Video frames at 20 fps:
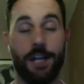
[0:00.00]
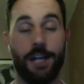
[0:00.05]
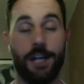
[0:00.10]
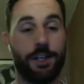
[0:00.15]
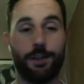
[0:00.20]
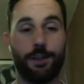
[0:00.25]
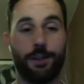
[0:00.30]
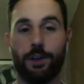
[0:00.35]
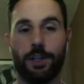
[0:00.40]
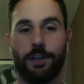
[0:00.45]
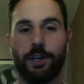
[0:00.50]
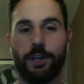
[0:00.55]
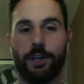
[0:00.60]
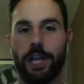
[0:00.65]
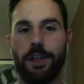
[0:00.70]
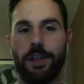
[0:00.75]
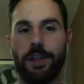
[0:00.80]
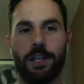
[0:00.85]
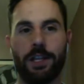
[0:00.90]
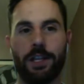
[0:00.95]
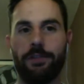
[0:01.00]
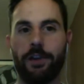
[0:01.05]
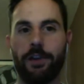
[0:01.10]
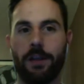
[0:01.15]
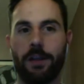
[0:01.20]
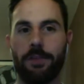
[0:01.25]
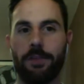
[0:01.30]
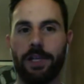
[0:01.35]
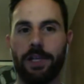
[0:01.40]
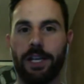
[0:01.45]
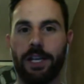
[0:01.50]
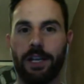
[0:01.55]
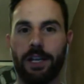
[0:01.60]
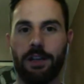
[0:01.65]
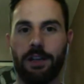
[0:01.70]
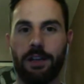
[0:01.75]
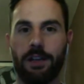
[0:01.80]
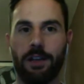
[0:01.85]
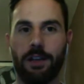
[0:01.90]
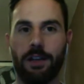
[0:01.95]
totally agree, and I think at the very
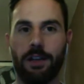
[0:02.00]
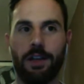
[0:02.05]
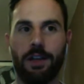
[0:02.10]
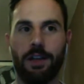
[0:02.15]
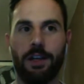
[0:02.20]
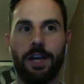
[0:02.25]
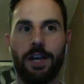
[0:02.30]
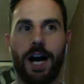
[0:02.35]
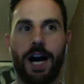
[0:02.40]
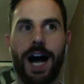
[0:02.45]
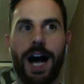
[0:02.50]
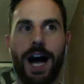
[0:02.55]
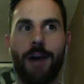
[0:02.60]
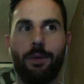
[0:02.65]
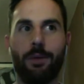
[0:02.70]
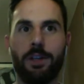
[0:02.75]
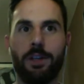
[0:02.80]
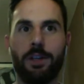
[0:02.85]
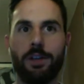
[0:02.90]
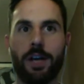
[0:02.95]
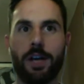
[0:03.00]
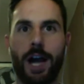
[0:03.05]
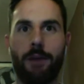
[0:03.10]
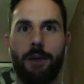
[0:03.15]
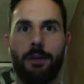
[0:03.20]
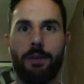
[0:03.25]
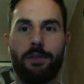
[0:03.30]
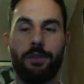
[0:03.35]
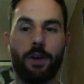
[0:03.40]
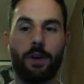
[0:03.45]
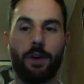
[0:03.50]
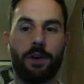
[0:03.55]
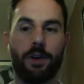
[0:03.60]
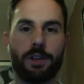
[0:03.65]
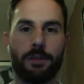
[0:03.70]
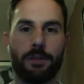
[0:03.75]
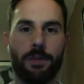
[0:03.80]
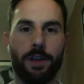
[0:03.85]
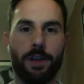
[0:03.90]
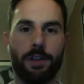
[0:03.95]
beginning, I would
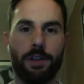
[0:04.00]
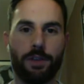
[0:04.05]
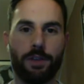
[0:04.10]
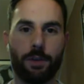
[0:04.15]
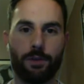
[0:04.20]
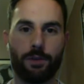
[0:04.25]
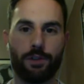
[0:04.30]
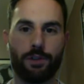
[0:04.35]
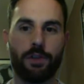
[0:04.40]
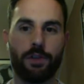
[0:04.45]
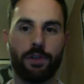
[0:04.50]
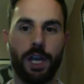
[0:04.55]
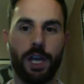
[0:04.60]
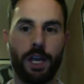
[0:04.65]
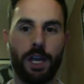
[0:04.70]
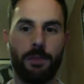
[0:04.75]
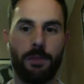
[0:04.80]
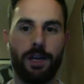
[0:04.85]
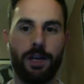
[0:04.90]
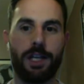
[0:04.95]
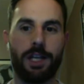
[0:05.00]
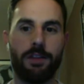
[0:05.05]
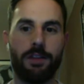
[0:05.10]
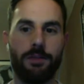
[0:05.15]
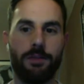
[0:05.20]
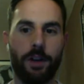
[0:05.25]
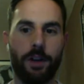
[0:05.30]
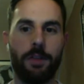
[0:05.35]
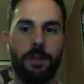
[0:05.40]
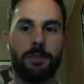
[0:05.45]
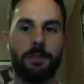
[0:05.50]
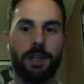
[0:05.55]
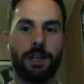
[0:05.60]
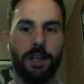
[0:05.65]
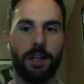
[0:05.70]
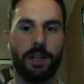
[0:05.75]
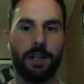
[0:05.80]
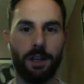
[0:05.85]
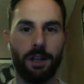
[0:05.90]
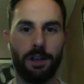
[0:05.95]
focus on my social game at the very
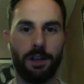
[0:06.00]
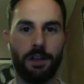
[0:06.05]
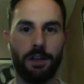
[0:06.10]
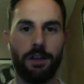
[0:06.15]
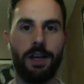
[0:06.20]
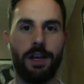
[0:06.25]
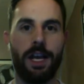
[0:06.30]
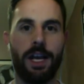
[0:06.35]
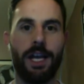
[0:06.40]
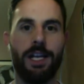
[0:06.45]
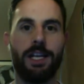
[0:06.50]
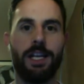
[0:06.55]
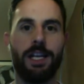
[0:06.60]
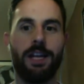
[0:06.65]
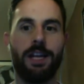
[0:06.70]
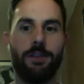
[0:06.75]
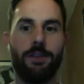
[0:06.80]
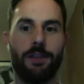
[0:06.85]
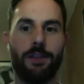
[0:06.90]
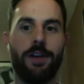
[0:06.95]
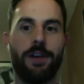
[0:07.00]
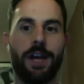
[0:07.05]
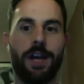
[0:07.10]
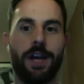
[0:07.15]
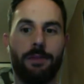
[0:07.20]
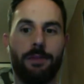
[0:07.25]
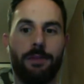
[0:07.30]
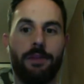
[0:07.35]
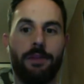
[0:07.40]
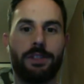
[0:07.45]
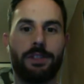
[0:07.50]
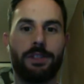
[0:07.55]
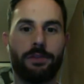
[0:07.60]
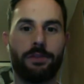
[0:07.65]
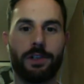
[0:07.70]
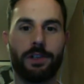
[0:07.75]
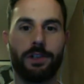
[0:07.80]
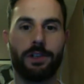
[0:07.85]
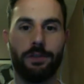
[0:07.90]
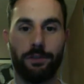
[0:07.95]
beginning, and even if I am a
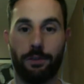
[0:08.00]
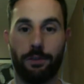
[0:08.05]
physical